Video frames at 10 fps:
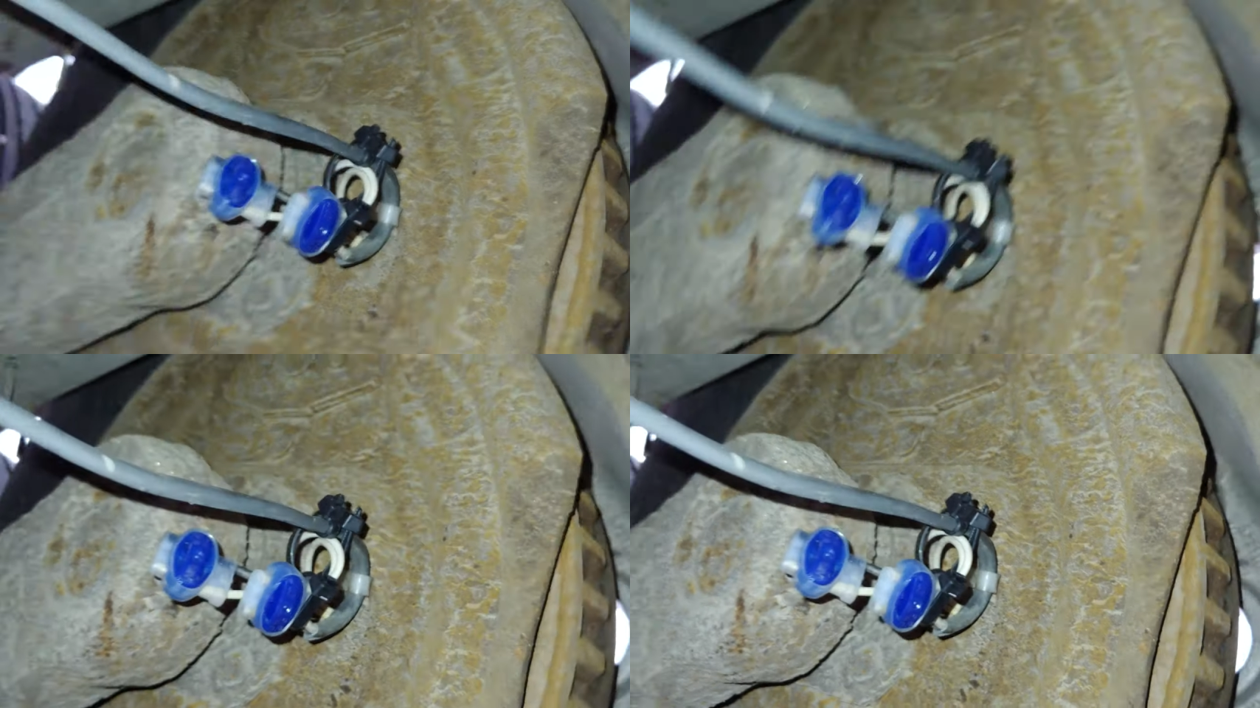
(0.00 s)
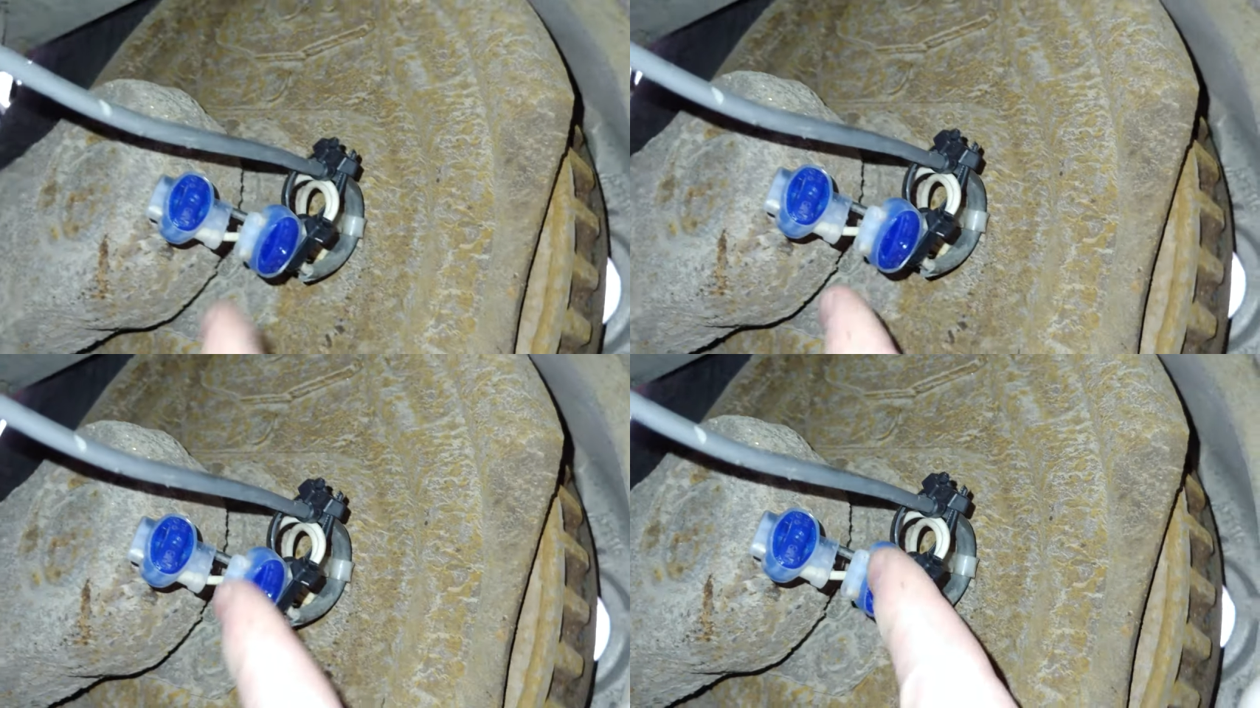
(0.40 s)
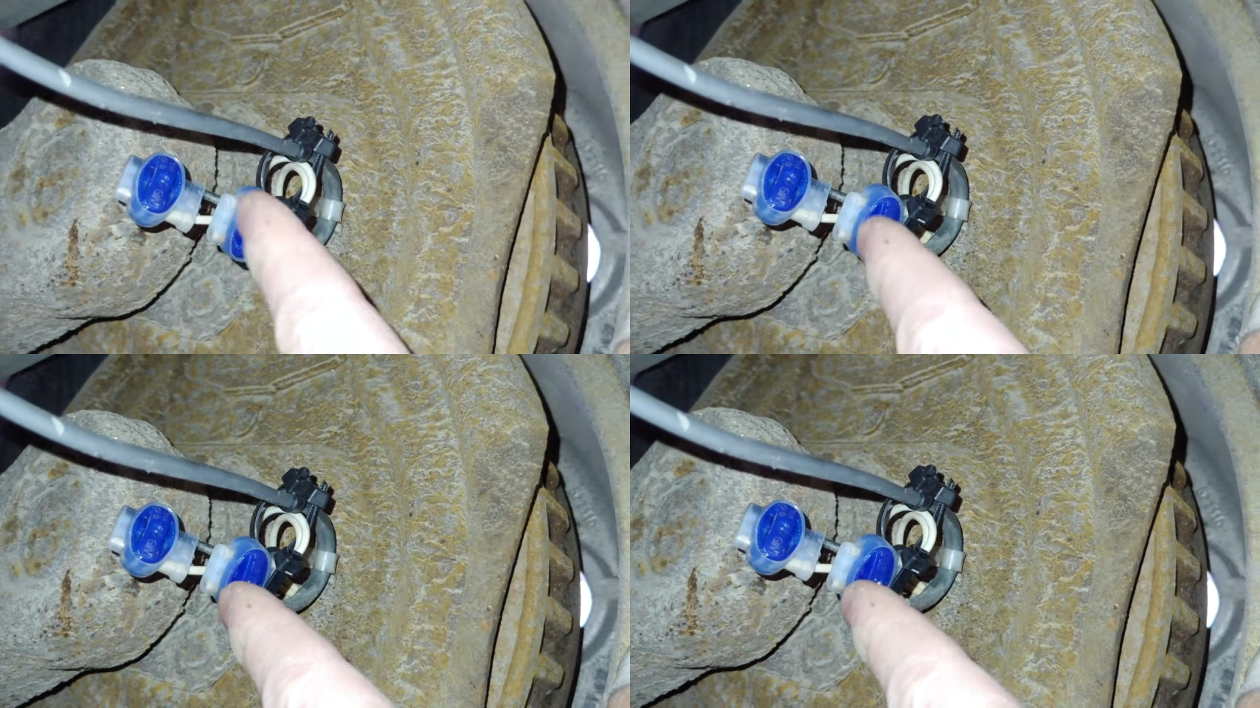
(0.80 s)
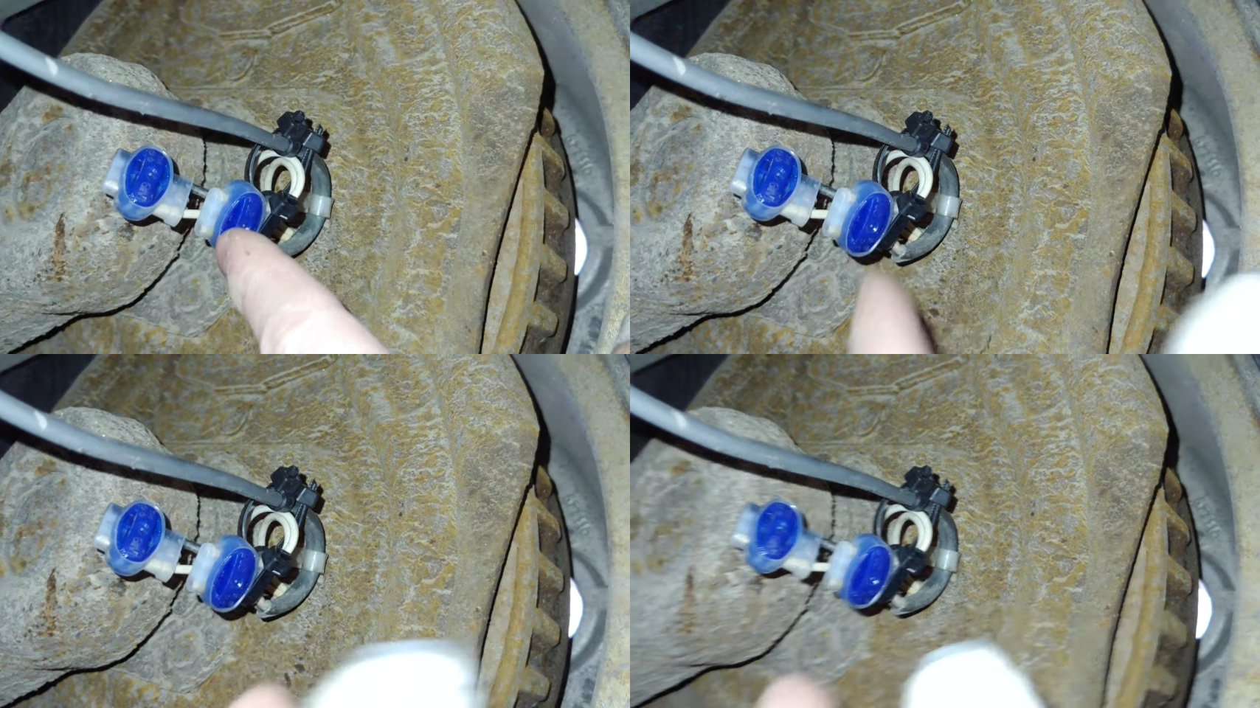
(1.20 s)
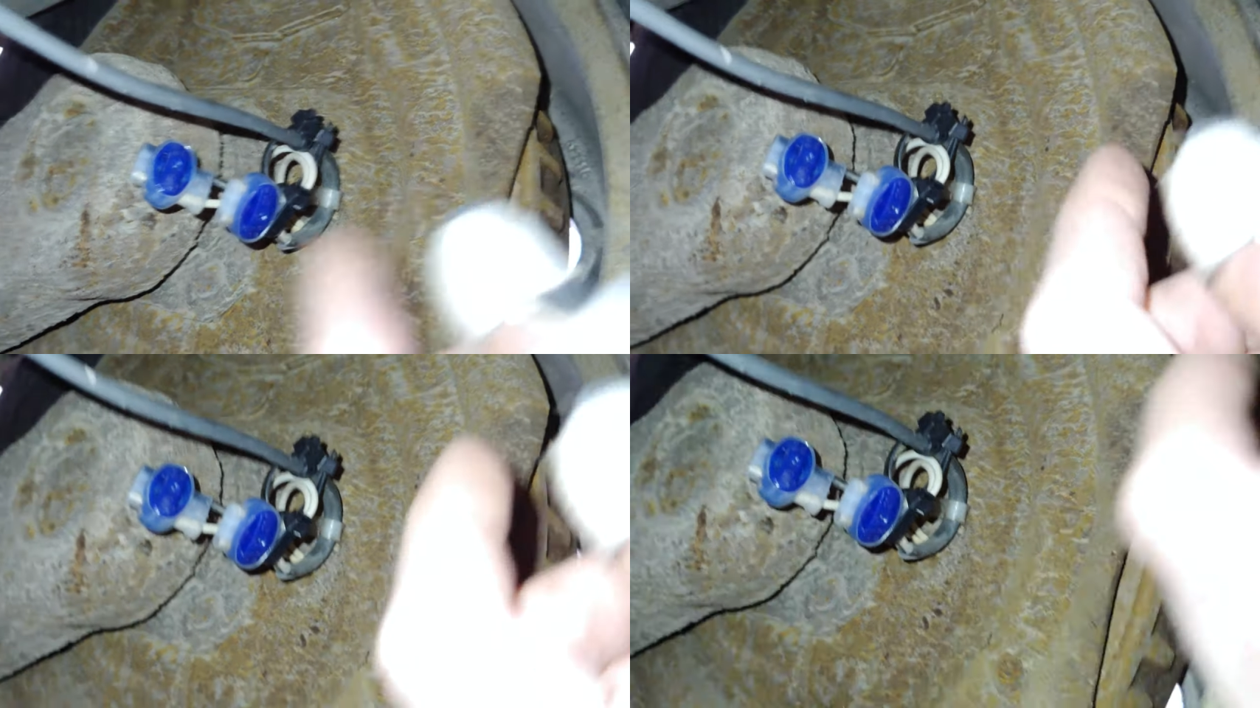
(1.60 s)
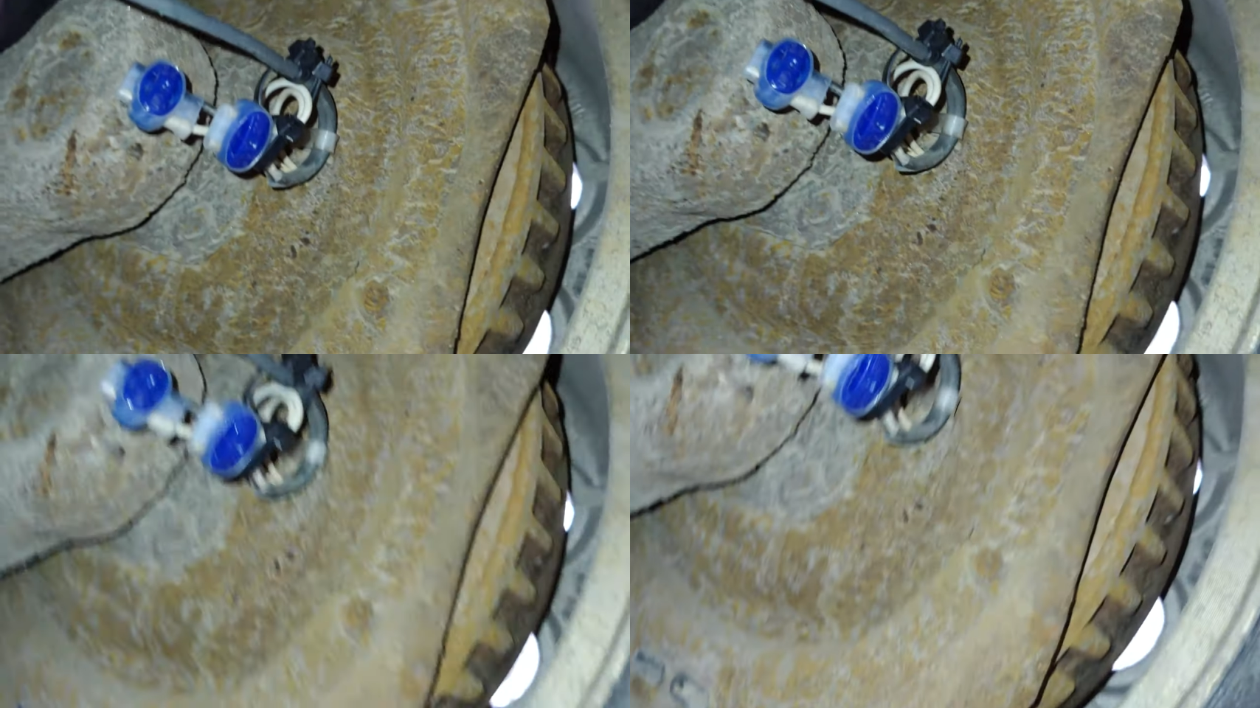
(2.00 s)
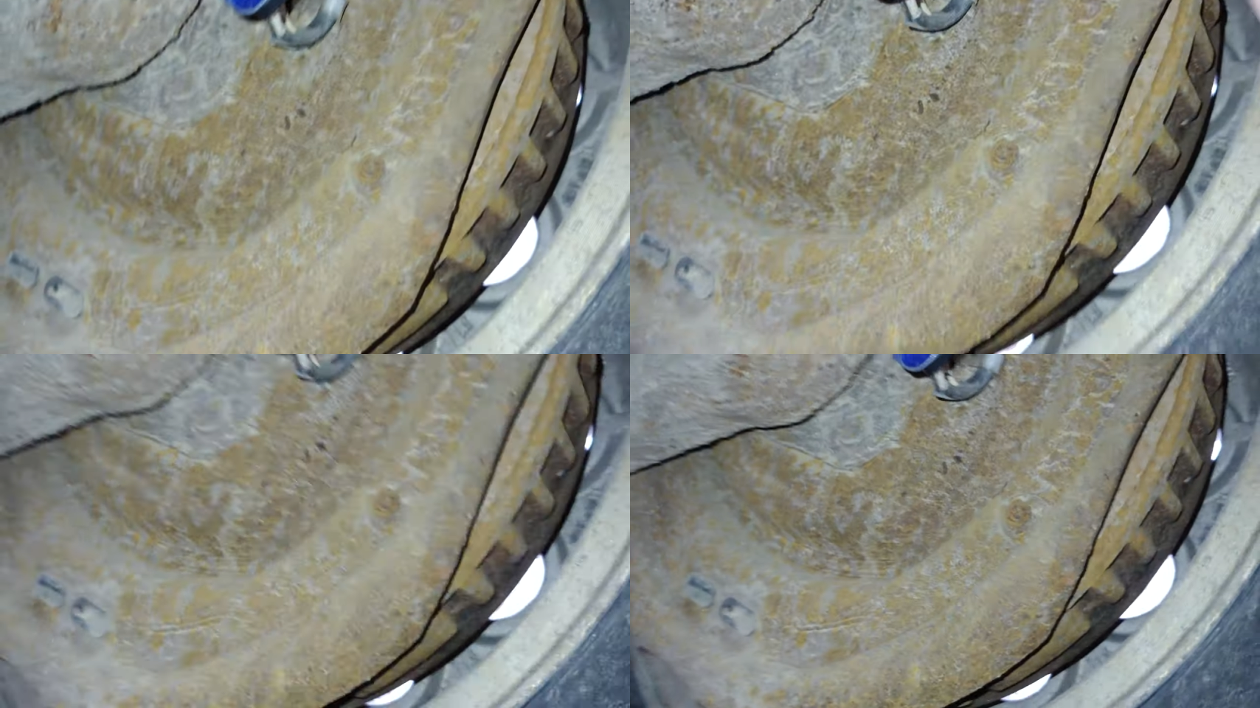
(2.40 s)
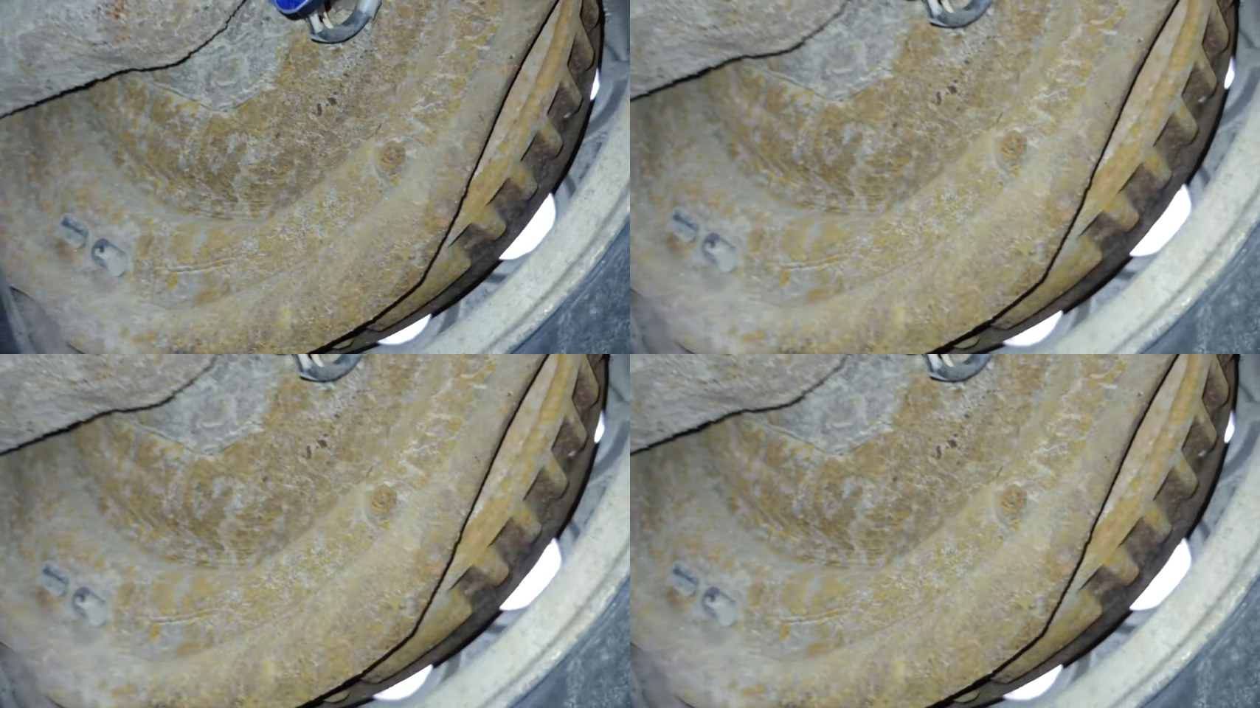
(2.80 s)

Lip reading: No face is visible, so there are no lips to read.